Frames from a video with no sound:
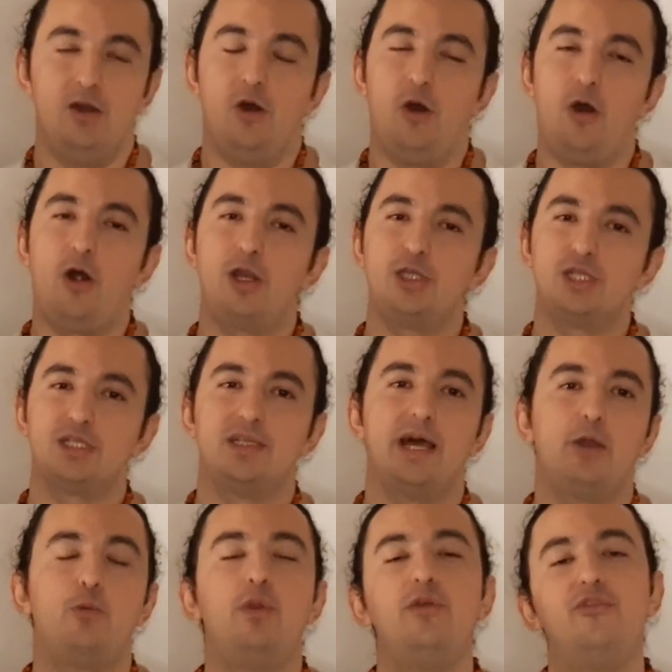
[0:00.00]
Or just
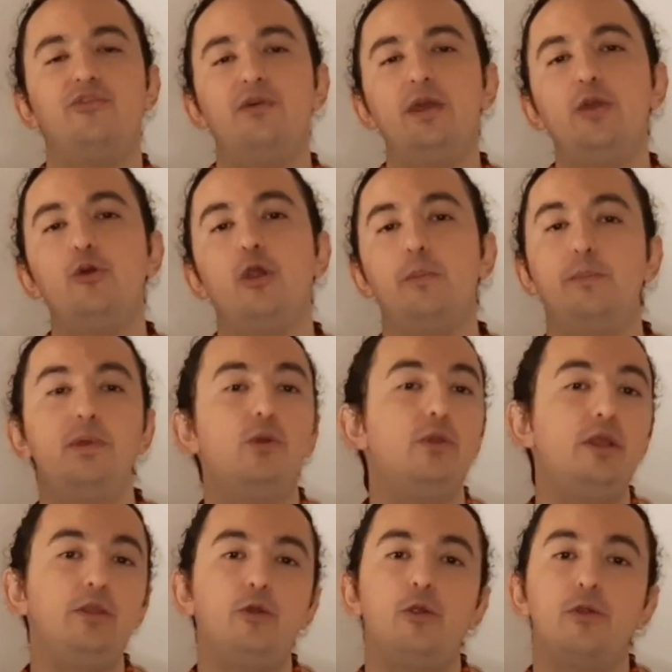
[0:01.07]
like when you think you are
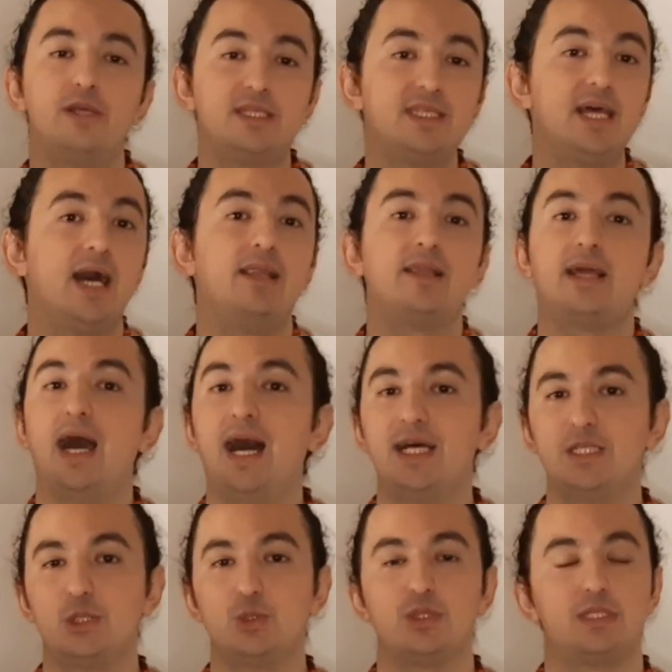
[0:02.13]
building your sand
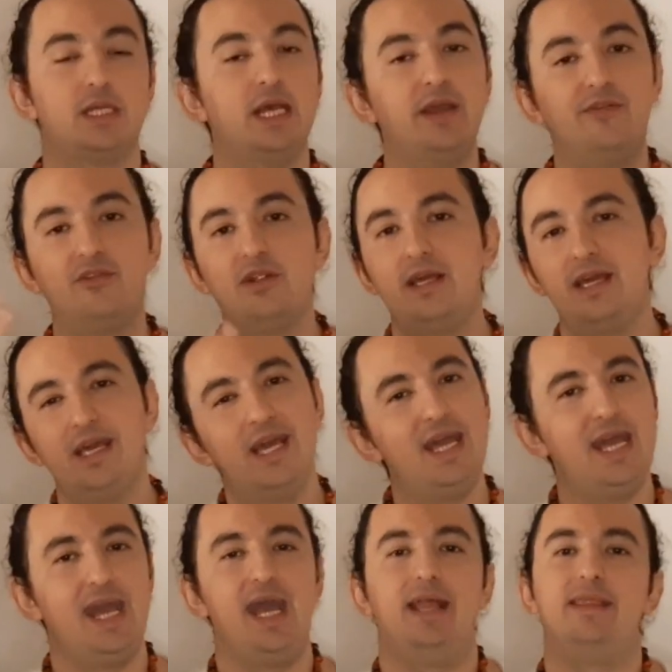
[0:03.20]
castle safely,
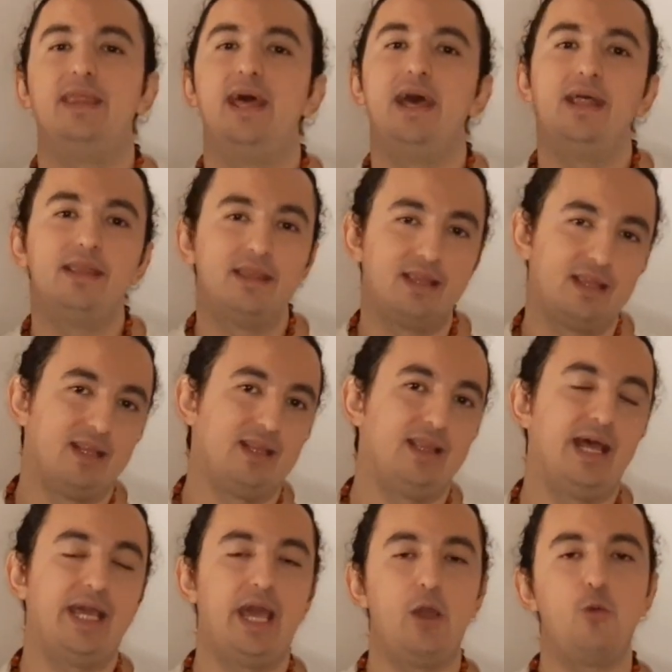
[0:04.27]
and then
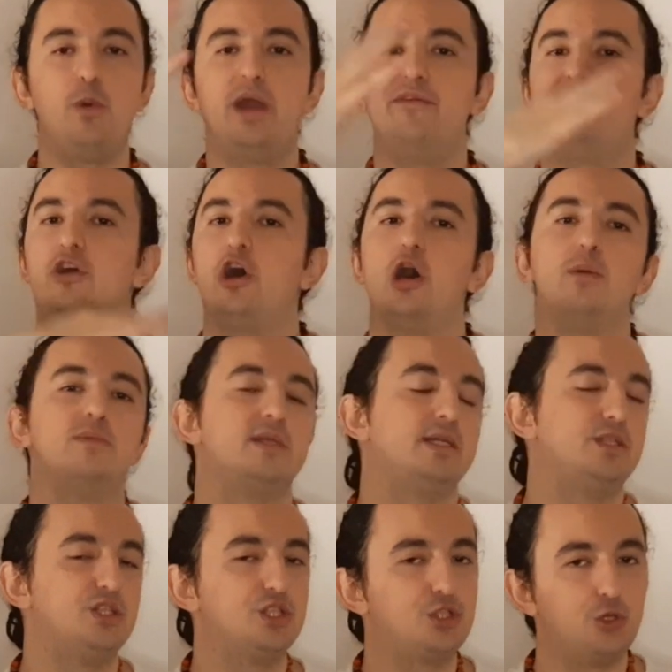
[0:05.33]
like a wave comes
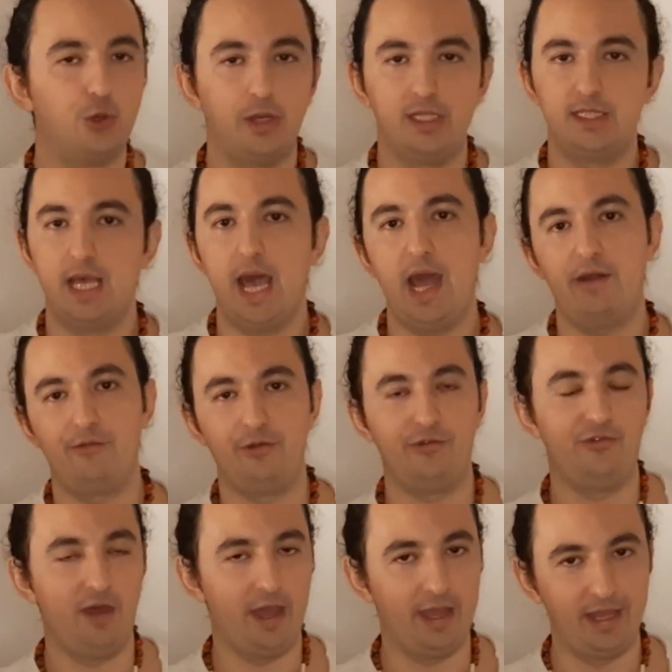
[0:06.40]
and destroys
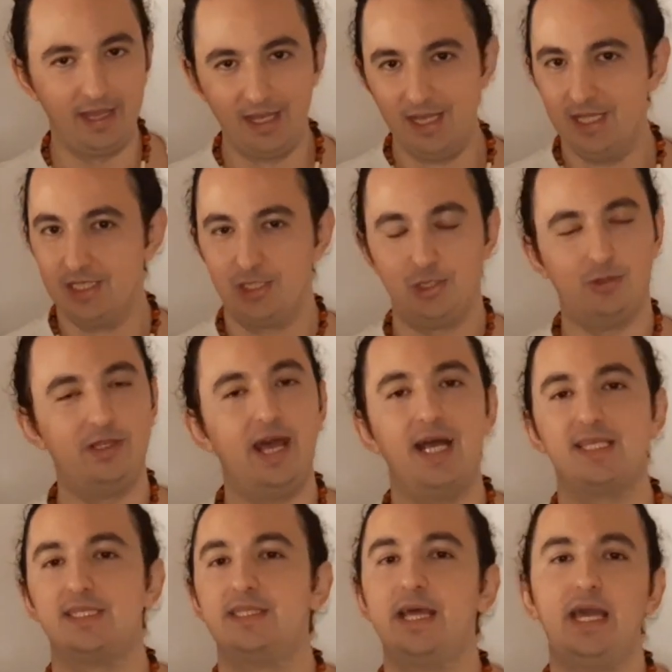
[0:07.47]
everything. So
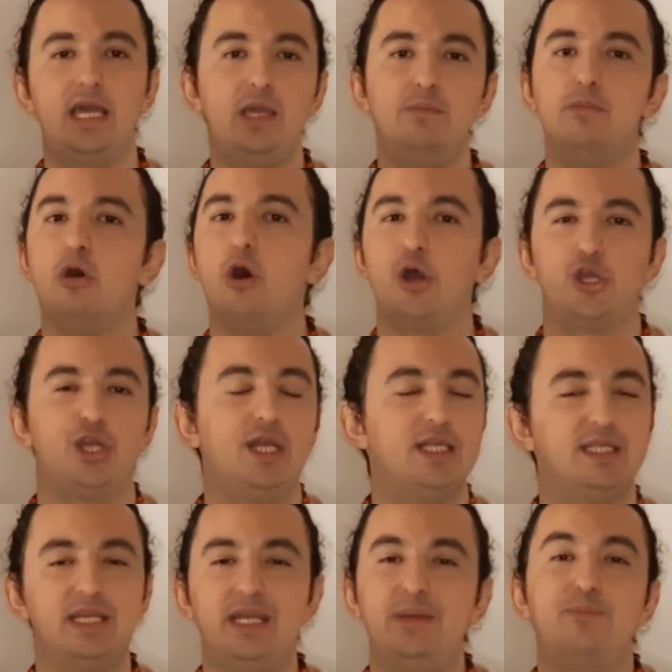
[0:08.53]
that's the Imox,
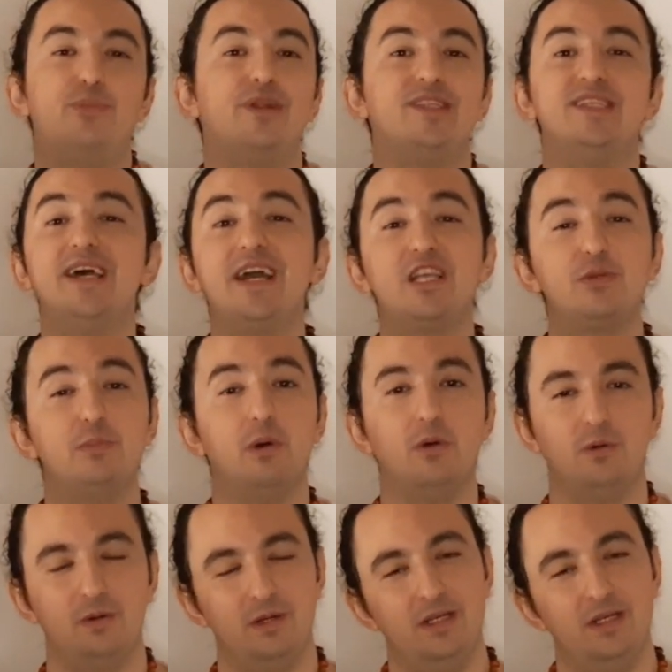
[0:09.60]
is unpredictable.